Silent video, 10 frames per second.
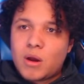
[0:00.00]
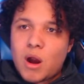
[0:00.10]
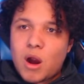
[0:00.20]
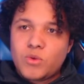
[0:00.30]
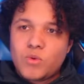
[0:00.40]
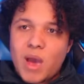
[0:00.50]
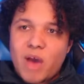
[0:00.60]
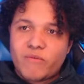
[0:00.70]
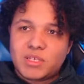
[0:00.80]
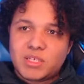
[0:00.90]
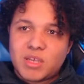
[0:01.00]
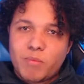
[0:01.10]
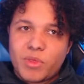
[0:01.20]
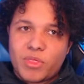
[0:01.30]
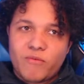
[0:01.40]
Are you having
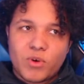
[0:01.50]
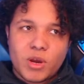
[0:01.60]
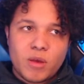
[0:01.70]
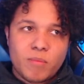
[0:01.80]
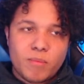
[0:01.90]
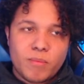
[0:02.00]
sympathy for him?